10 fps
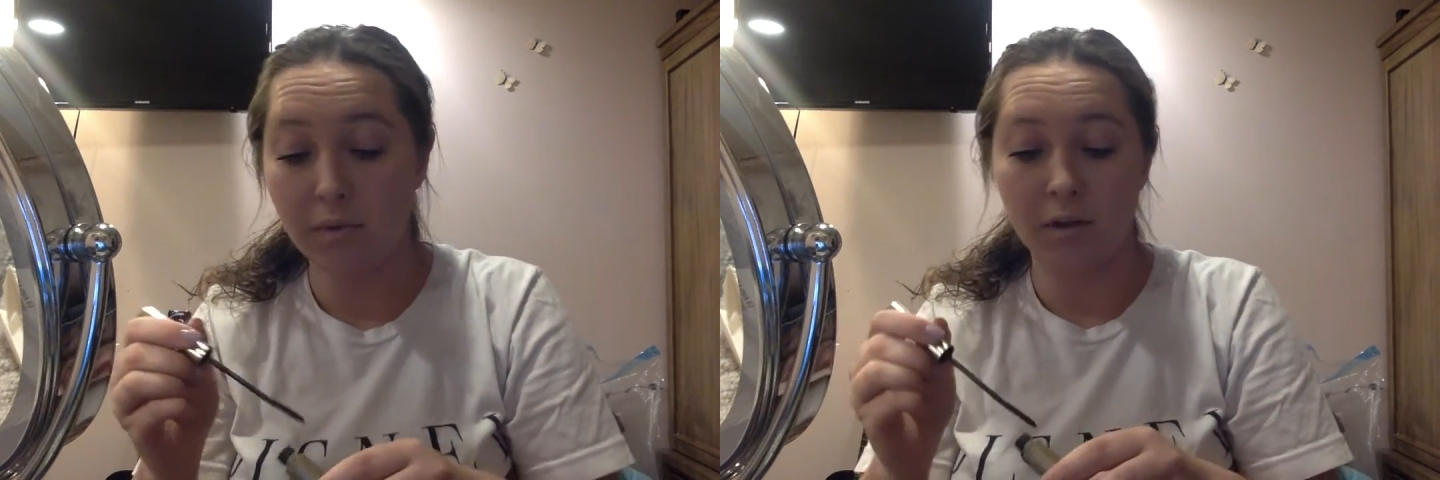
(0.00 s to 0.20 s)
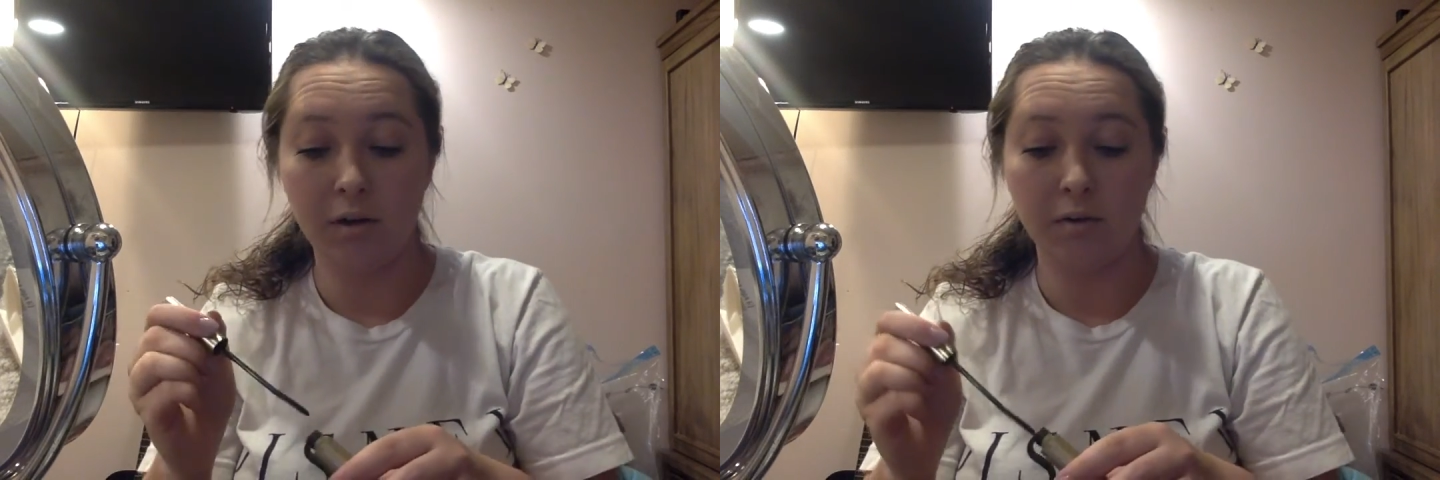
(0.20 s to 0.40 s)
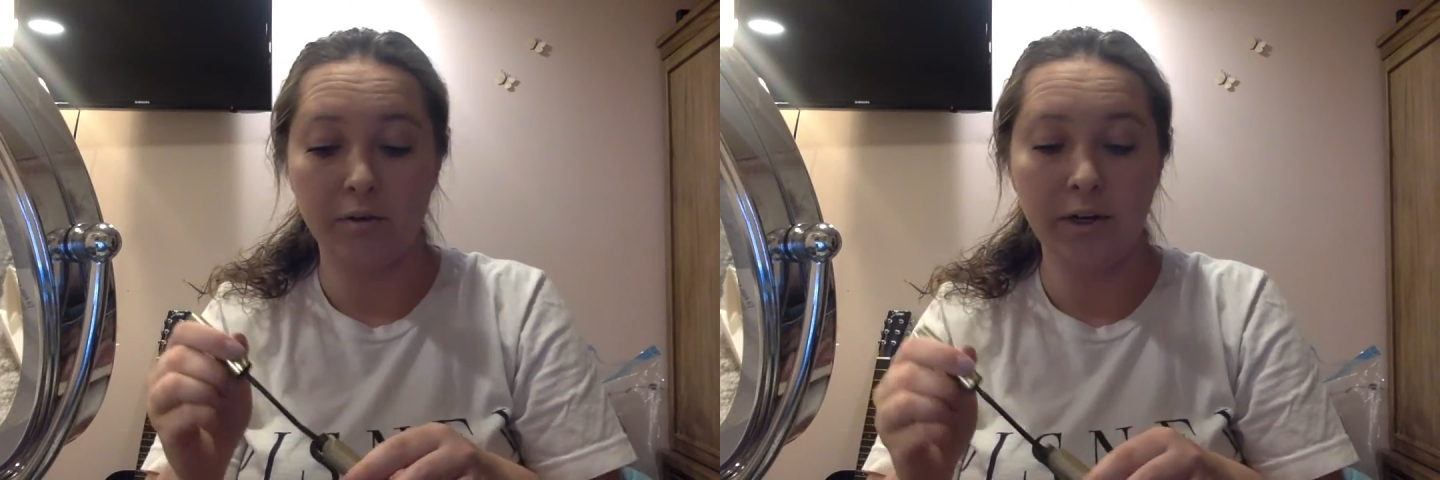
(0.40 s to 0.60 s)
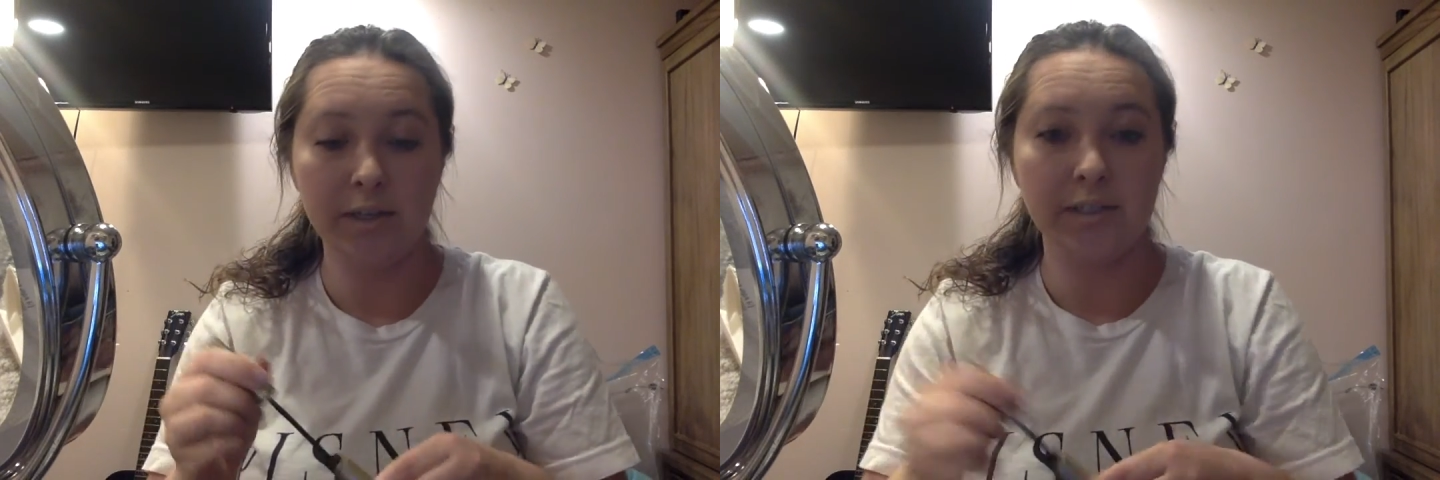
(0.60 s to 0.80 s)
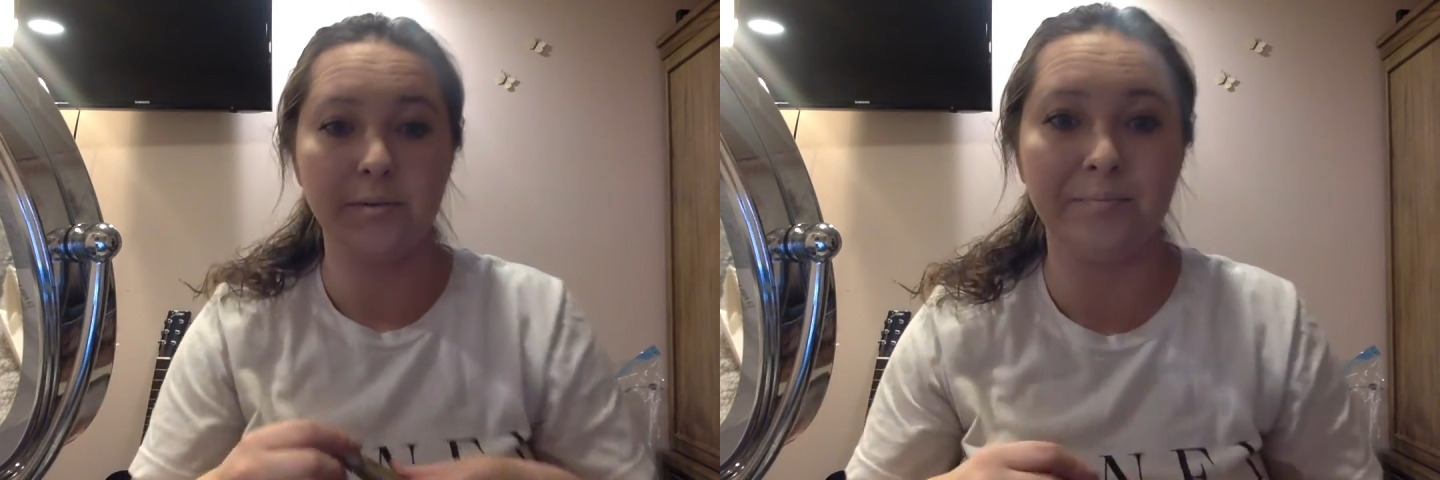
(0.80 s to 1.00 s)

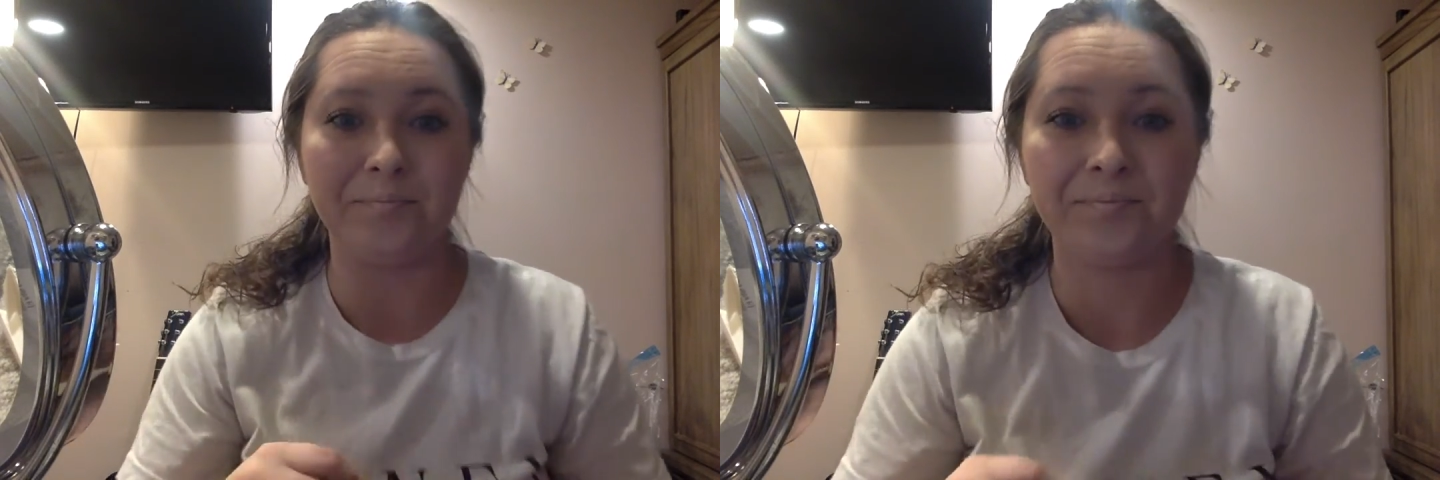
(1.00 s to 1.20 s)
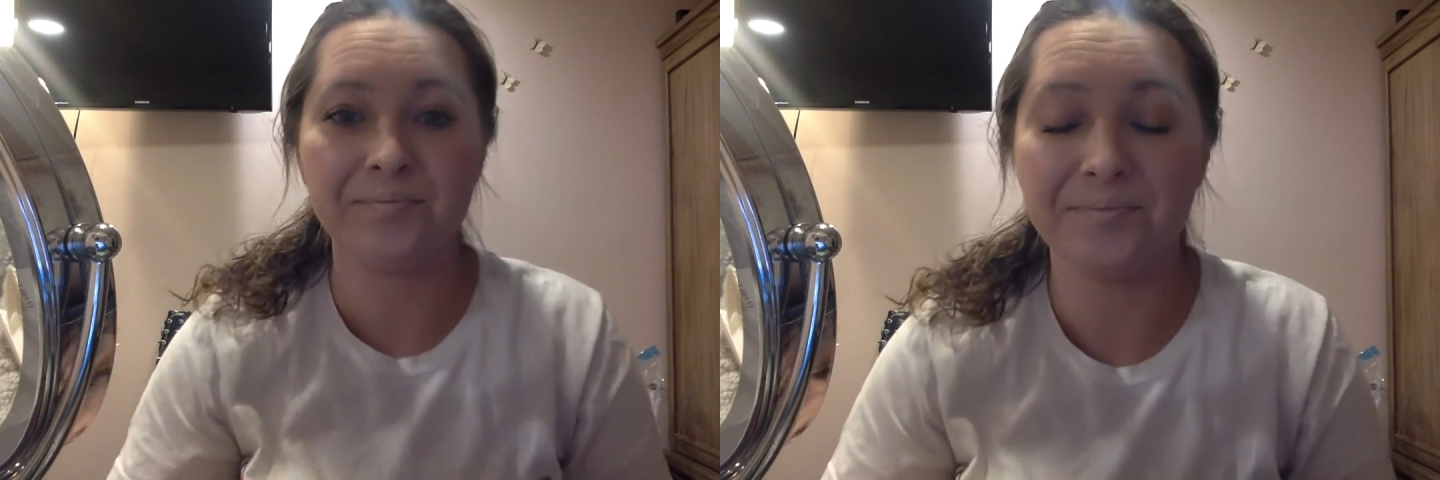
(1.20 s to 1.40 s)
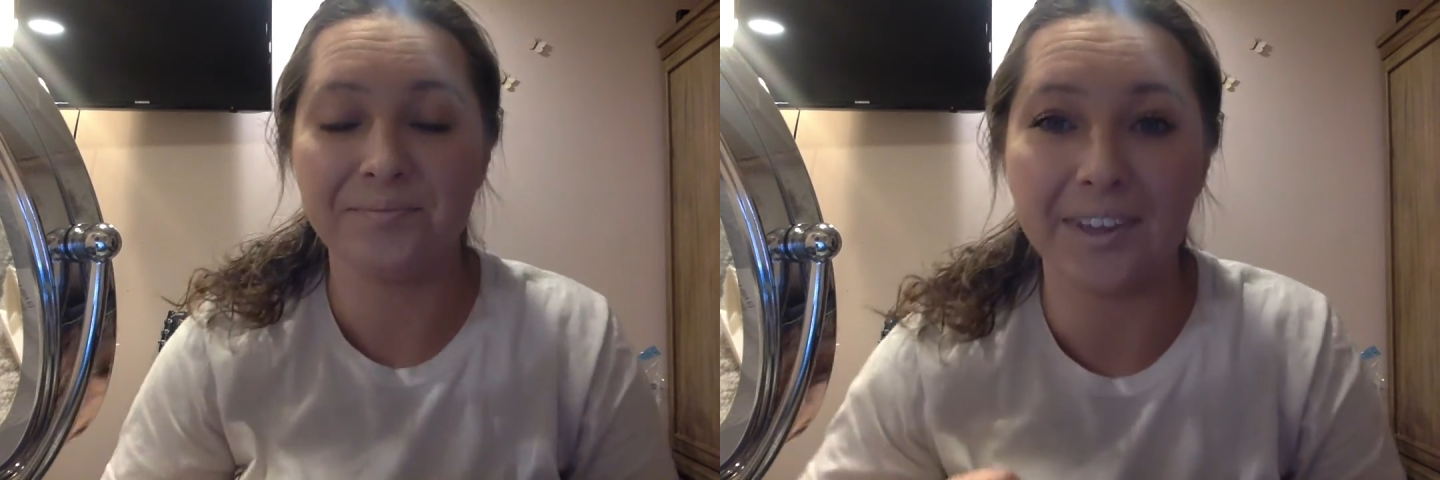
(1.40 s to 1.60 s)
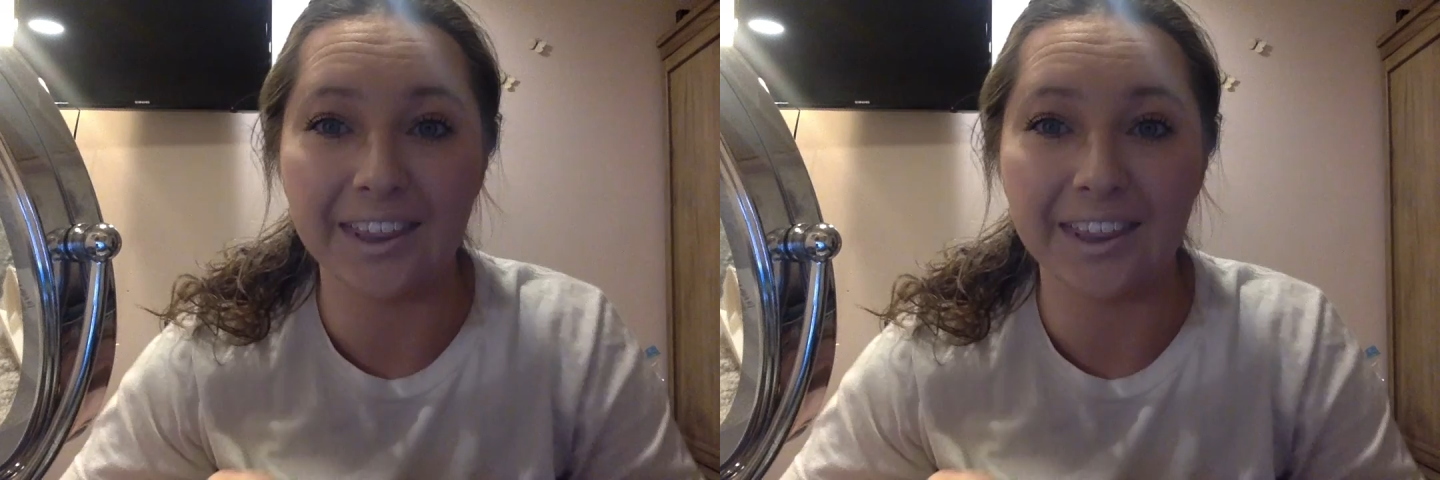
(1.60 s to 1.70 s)
Alright, but